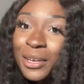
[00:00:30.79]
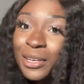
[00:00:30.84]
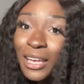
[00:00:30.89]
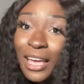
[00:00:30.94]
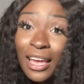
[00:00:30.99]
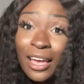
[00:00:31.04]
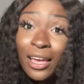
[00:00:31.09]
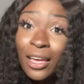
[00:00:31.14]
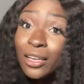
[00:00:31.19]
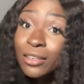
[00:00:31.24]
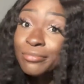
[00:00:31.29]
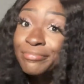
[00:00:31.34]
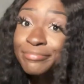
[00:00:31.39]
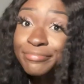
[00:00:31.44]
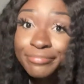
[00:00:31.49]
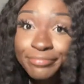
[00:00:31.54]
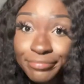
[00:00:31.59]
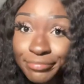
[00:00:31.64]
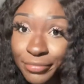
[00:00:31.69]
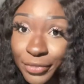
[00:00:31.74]
And,
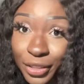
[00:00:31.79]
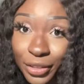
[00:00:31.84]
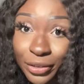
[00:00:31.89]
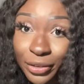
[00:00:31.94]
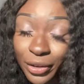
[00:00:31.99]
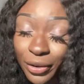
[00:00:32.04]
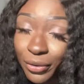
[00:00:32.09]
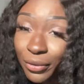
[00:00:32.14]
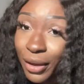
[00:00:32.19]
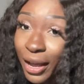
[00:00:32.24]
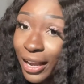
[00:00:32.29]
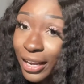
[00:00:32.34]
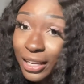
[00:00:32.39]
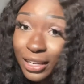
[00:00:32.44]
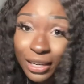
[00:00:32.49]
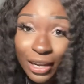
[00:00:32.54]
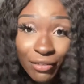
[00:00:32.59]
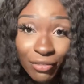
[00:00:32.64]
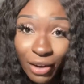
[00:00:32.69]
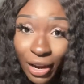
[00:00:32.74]
you know, I can
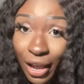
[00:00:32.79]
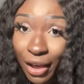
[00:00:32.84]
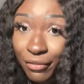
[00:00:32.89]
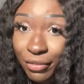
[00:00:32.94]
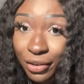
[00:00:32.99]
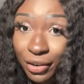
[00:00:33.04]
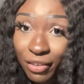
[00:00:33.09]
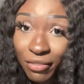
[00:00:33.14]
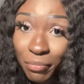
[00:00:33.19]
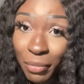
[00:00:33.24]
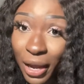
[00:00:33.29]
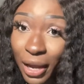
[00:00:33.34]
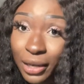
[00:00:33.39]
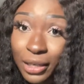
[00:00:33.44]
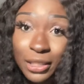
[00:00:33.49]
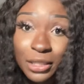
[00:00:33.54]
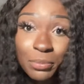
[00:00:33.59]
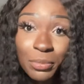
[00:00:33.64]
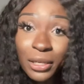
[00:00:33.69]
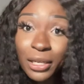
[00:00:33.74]
never have enough
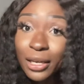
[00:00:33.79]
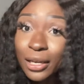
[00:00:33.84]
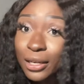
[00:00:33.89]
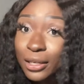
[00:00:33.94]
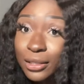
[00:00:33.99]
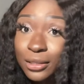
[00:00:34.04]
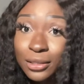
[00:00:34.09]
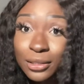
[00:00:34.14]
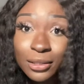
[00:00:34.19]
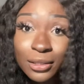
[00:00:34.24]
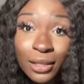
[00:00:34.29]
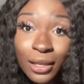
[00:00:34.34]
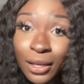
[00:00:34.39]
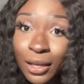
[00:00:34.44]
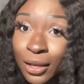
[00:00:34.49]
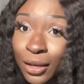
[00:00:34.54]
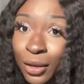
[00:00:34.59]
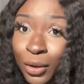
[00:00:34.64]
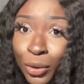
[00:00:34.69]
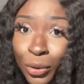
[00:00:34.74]
bonnets because
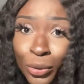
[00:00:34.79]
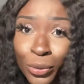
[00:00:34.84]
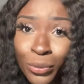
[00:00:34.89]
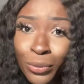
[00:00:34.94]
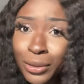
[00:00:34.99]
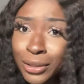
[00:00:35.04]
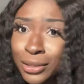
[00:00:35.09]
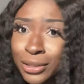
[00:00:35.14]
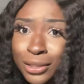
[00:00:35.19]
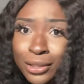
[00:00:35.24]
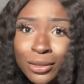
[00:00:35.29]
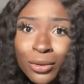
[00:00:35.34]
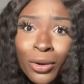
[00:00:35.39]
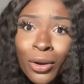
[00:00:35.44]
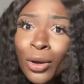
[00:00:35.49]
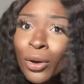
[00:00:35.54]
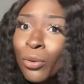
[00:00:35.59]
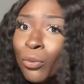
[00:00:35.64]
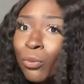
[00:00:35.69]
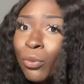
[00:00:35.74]
who wants to
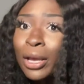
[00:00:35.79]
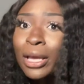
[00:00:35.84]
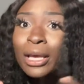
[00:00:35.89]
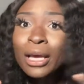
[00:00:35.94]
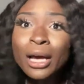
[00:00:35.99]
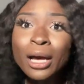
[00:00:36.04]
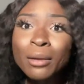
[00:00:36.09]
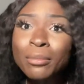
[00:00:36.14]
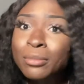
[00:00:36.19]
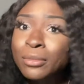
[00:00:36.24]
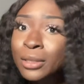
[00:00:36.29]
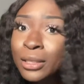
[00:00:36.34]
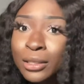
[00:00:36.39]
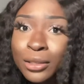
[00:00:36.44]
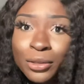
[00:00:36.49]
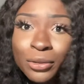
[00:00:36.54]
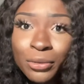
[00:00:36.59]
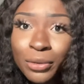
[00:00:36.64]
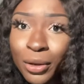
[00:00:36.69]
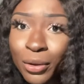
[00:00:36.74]
wake up,
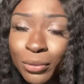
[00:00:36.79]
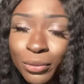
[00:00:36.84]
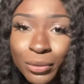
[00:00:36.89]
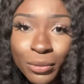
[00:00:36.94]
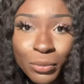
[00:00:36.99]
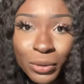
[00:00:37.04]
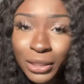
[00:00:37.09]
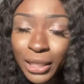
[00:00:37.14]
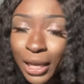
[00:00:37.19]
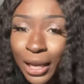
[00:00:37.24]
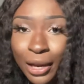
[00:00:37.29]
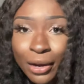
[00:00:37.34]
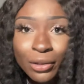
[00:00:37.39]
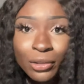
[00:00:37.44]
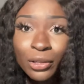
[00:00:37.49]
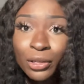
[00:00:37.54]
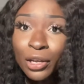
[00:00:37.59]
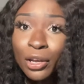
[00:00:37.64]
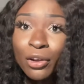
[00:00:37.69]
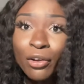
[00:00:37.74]
you know, with their hair
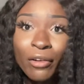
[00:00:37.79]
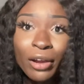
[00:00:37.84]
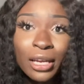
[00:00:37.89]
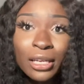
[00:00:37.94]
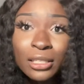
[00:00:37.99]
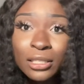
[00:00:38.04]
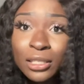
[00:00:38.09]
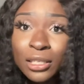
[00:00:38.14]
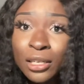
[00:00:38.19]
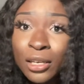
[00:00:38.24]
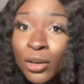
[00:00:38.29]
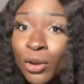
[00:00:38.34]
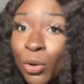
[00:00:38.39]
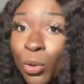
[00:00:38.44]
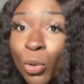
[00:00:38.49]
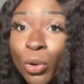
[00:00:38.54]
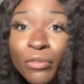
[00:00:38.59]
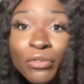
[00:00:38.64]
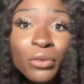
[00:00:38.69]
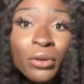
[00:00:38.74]
looking crazy?
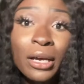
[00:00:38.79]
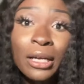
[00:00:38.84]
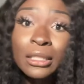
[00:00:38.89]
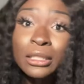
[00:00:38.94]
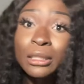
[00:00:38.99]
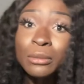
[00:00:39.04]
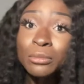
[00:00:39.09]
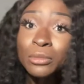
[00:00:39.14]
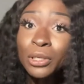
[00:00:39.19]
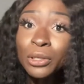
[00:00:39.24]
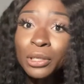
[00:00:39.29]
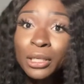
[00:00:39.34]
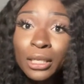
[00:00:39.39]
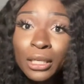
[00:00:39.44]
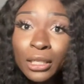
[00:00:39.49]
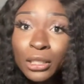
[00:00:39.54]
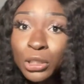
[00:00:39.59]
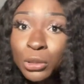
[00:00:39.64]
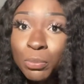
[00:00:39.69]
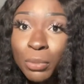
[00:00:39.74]
Or if you got them
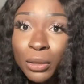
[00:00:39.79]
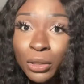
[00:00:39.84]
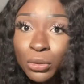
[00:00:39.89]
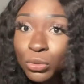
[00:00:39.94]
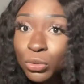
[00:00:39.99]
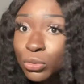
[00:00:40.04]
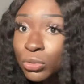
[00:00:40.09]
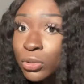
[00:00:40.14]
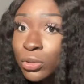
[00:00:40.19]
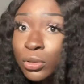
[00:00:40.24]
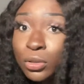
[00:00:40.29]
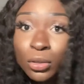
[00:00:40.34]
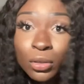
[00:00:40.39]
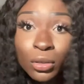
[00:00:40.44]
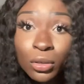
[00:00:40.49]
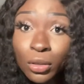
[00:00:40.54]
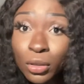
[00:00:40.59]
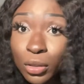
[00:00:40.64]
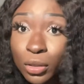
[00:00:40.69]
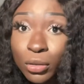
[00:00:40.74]
30-inch bundles,
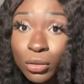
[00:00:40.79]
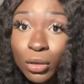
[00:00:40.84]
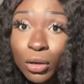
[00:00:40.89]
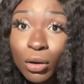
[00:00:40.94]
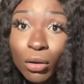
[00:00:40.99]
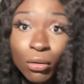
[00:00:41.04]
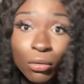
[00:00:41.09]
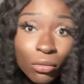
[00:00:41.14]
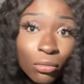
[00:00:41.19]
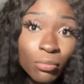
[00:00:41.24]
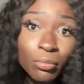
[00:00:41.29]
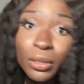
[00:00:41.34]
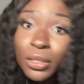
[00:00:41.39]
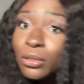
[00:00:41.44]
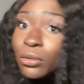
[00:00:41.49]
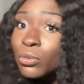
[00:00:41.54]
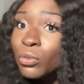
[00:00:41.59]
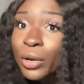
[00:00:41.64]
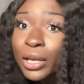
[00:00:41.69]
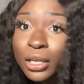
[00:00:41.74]
you know, be
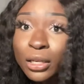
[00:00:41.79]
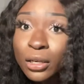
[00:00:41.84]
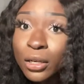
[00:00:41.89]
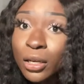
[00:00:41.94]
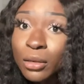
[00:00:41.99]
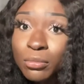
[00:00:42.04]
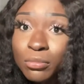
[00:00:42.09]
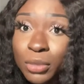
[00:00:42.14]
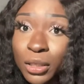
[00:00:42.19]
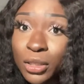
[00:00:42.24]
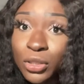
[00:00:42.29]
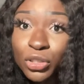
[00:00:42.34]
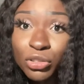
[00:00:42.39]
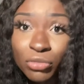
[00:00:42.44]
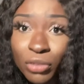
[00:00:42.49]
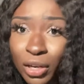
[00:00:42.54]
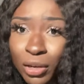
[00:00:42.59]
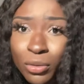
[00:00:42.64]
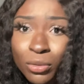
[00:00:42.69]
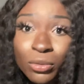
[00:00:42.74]
waking up being
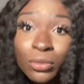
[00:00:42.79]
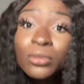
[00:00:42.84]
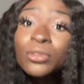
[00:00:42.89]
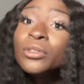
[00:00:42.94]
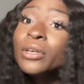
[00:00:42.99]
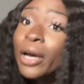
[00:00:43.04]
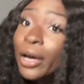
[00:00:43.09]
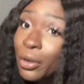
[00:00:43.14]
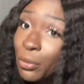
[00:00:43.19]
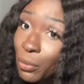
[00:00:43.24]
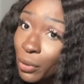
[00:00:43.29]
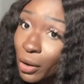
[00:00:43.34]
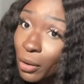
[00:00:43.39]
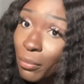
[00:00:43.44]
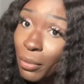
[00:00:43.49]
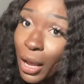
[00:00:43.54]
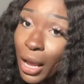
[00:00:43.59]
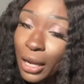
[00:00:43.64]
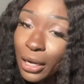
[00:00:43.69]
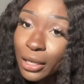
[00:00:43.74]
strangled, you gotta wear a
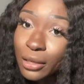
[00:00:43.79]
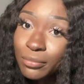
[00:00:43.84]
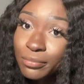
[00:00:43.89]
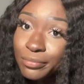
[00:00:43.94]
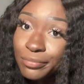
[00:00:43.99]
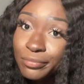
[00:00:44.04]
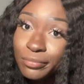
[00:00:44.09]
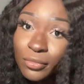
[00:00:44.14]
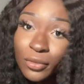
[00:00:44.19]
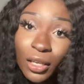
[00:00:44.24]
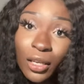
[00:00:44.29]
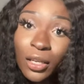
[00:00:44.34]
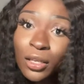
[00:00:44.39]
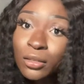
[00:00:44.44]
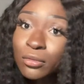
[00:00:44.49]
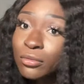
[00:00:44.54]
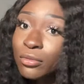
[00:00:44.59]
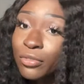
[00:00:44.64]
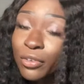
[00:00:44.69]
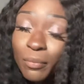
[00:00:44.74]
bonnet.
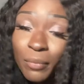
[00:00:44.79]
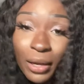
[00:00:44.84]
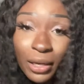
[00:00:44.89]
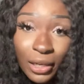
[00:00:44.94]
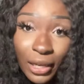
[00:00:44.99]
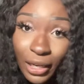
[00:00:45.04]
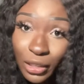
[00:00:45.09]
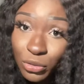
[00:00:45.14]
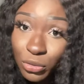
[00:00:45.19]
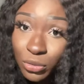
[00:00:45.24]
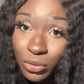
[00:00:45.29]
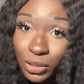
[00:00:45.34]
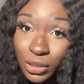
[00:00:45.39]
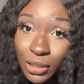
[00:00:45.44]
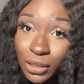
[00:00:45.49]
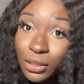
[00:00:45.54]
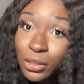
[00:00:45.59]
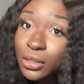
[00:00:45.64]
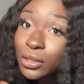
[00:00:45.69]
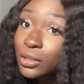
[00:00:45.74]
And for my natural
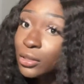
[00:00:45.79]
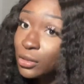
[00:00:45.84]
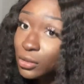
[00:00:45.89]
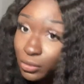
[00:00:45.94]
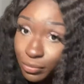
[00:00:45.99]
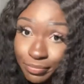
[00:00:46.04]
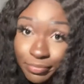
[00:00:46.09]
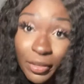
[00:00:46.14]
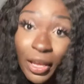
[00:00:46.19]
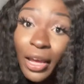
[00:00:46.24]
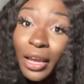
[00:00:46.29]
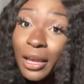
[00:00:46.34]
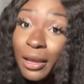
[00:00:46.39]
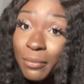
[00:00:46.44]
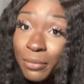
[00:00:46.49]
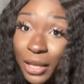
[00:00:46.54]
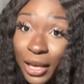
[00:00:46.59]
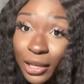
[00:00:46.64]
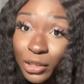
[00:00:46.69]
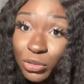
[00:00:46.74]
sisters, I am
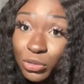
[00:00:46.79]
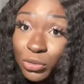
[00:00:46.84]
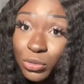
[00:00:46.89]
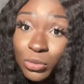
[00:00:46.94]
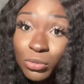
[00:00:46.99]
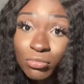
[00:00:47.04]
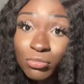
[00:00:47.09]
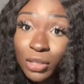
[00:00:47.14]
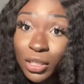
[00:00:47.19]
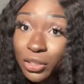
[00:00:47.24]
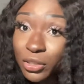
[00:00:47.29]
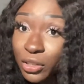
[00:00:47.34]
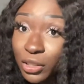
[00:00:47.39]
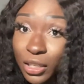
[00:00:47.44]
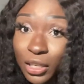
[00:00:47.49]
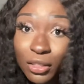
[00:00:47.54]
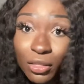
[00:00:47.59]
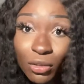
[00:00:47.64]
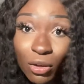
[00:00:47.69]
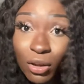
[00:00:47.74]
natural
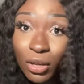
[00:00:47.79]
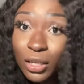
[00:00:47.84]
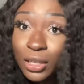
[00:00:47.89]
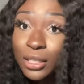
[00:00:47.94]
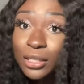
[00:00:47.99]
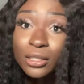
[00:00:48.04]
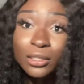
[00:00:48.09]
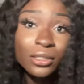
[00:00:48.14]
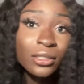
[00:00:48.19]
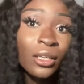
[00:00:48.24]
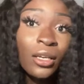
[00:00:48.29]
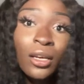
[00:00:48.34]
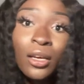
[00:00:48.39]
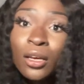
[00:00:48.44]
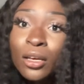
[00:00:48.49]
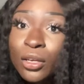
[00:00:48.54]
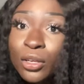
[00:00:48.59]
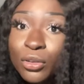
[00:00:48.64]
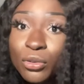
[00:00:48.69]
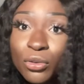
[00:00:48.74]
underneath all this.
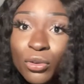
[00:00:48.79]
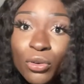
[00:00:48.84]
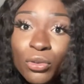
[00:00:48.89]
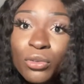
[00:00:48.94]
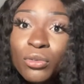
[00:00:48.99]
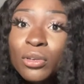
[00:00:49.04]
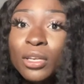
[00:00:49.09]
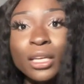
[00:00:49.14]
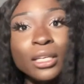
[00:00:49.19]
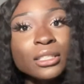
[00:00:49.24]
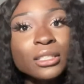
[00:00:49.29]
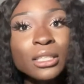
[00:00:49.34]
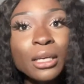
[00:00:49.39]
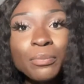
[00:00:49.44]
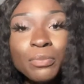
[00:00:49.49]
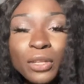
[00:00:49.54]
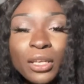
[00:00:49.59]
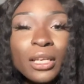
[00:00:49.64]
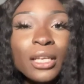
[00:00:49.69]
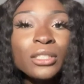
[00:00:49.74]
You know, you need
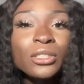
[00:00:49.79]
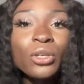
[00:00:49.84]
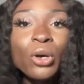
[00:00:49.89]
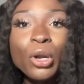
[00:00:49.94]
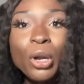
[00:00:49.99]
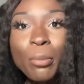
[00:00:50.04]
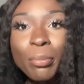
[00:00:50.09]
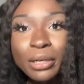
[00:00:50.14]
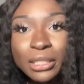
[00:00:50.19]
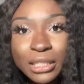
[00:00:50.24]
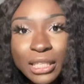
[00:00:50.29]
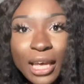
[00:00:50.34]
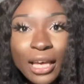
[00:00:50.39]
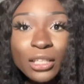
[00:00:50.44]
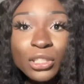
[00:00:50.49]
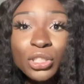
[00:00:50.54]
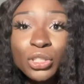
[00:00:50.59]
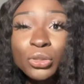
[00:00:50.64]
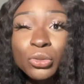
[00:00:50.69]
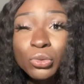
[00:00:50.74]
something that's gonna
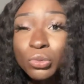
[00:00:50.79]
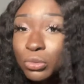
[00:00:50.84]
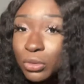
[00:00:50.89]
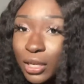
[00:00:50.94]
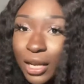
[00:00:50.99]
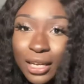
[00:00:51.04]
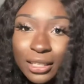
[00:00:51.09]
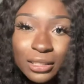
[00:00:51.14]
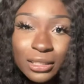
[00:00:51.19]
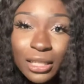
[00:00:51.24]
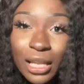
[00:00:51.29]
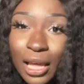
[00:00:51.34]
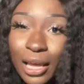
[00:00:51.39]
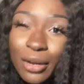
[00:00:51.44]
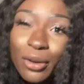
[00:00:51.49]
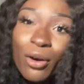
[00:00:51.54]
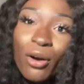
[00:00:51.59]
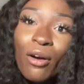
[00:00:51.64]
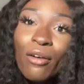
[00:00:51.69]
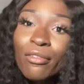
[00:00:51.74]
protect you, not slide
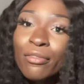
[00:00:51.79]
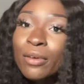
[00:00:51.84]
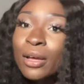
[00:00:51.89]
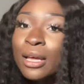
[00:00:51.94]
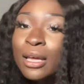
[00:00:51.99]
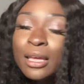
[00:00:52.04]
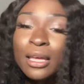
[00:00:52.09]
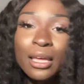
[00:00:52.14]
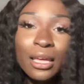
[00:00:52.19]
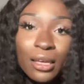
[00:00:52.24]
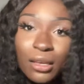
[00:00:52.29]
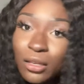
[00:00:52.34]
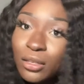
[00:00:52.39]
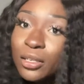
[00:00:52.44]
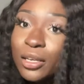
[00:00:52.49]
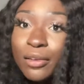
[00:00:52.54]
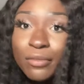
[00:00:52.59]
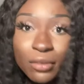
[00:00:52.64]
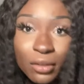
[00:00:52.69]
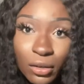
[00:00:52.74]
off, and
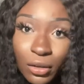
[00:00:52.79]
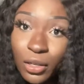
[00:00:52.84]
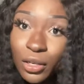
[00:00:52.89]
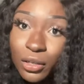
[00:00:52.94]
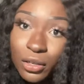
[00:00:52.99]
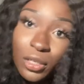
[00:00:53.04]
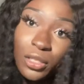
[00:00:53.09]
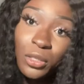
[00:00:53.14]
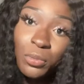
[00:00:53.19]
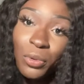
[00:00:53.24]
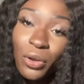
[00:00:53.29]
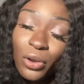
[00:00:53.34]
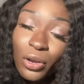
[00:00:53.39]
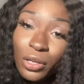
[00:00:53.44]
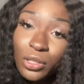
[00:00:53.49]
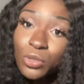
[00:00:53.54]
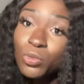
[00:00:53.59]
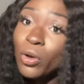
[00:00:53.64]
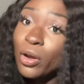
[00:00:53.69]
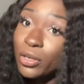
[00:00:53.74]
give you a good
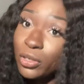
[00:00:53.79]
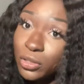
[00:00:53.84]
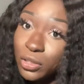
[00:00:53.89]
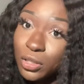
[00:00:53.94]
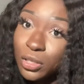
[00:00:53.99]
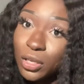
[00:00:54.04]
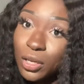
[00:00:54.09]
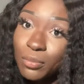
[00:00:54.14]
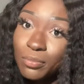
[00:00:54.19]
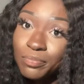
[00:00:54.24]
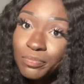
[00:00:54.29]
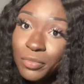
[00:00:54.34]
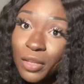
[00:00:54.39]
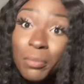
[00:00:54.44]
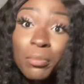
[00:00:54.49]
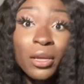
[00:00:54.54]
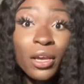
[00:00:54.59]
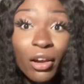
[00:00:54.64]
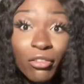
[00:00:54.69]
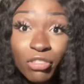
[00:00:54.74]
experience while you sleep and
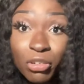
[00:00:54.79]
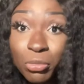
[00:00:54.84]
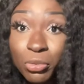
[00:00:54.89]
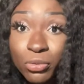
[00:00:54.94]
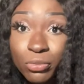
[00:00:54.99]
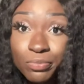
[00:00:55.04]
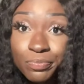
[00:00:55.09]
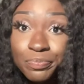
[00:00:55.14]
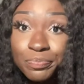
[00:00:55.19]
be comfortable.